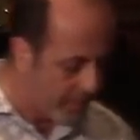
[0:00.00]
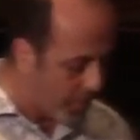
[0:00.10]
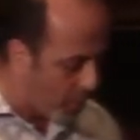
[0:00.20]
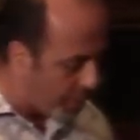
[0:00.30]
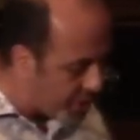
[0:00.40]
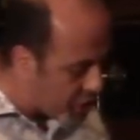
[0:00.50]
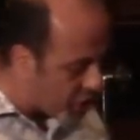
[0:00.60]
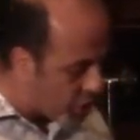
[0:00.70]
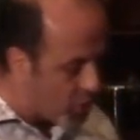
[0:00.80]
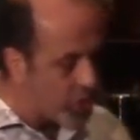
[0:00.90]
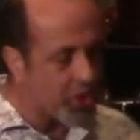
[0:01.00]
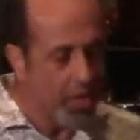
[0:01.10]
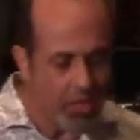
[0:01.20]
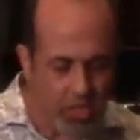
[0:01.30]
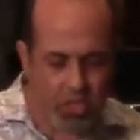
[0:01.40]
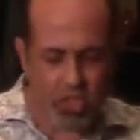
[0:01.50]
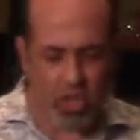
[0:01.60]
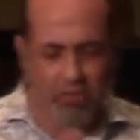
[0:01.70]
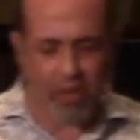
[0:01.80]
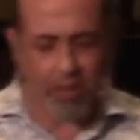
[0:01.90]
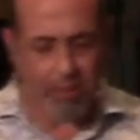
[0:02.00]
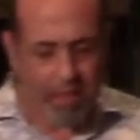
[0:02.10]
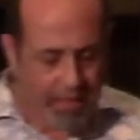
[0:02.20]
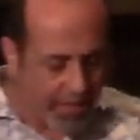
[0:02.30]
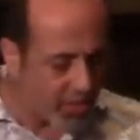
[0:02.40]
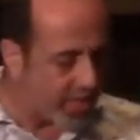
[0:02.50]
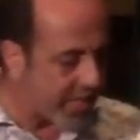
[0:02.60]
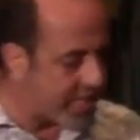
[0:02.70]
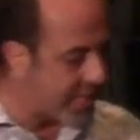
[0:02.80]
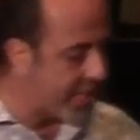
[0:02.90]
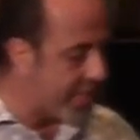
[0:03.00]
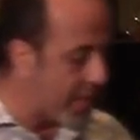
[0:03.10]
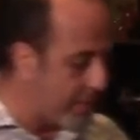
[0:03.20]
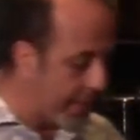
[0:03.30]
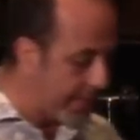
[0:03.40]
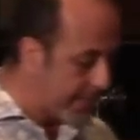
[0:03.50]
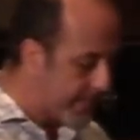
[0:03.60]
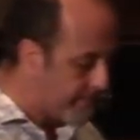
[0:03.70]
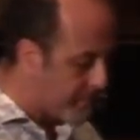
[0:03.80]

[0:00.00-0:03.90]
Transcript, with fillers: When we choose to serve Him, here's six things that it means.